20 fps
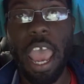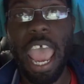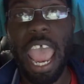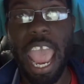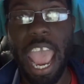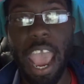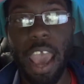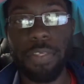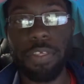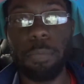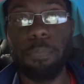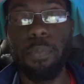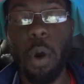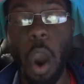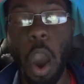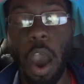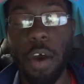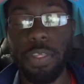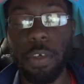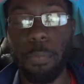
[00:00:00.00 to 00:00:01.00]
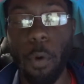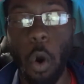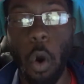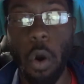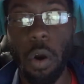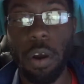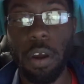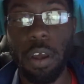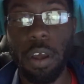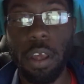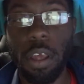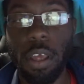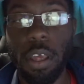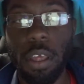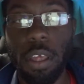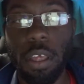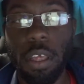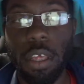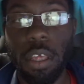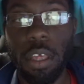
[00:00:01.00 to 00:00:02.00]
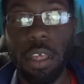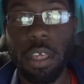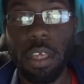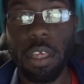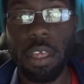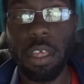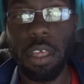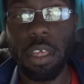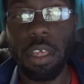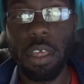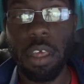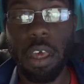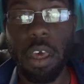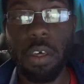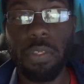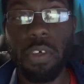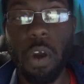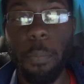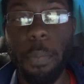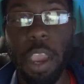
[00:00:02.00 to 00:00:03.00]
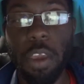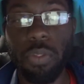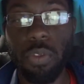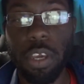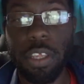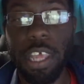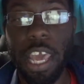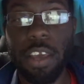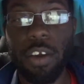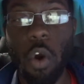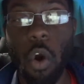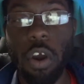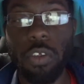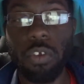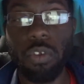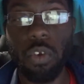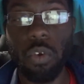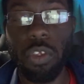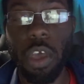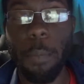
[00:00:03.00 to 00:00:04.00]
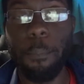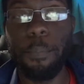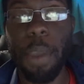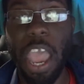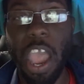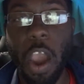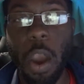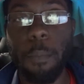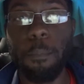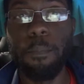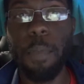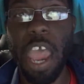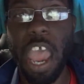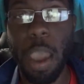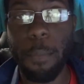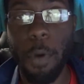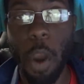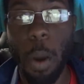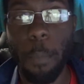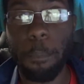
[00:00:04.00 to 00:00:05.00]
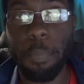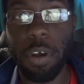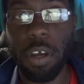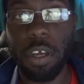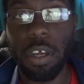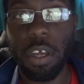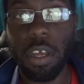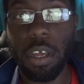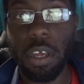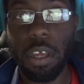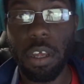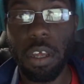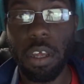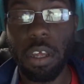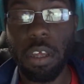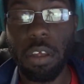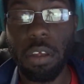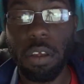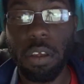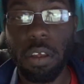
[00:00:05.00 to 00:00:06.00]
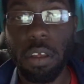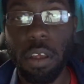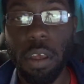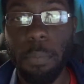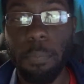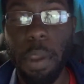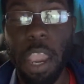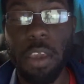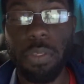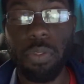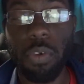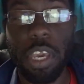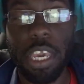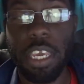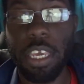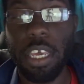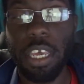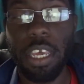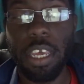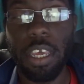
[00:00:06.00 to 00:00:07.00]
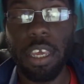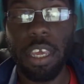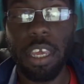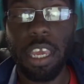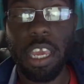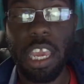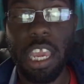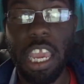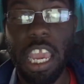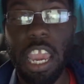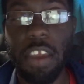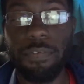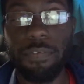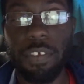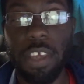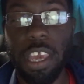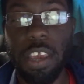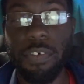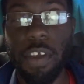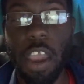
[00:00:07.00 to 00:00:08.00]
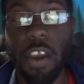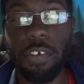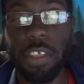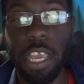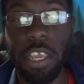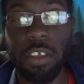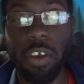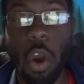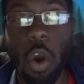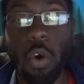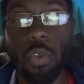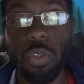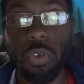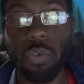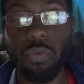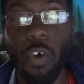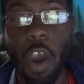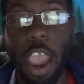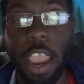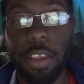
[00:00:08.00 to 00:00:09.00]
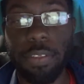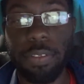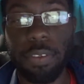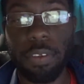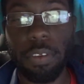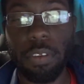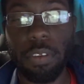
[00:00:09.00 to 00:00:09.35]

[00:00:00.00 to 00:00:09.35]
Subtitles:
as possible. So basically, they're going to do the bare minimum. Basically, if everything goes right,